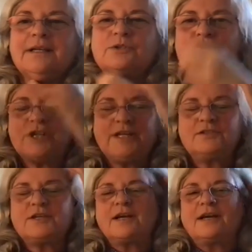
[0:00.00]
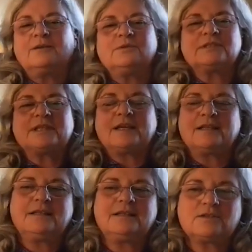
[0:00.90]
would change? I would say, I
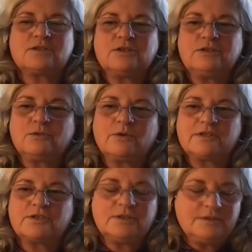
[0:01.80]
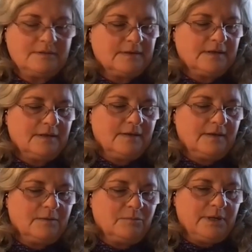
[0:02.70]
think that's a good question.
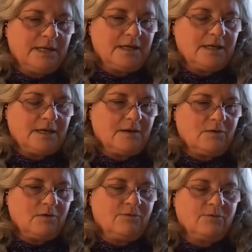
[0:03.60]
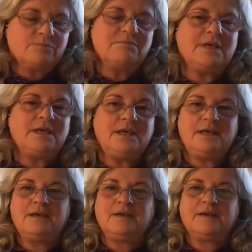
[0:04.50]
But for me,
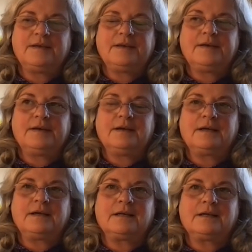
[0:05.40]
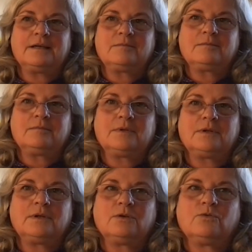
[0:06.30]
reworking
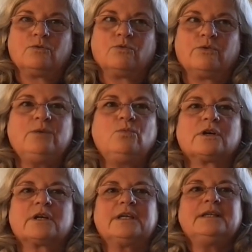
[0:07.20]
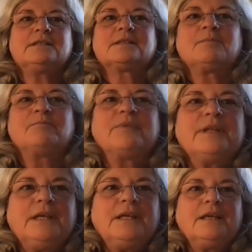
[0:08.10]

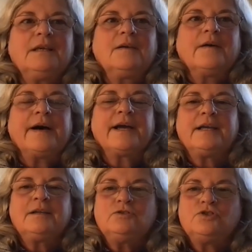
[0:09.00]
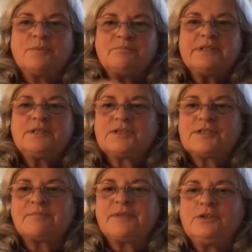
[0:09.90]
something, I jump into
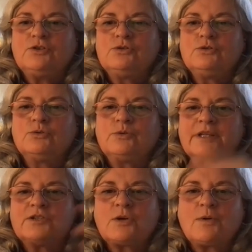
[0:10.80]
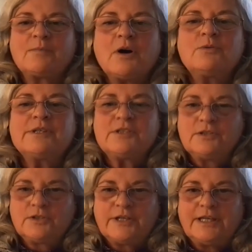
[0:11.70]
something new. And so I'm always
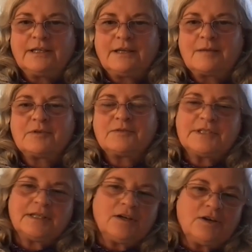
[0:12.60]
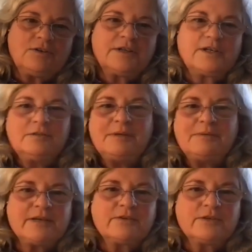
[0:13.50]
learning. I'm always thinking, oh, it could be
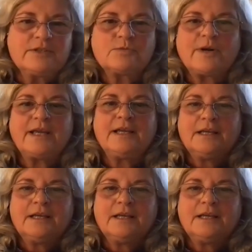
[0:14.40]
better this way.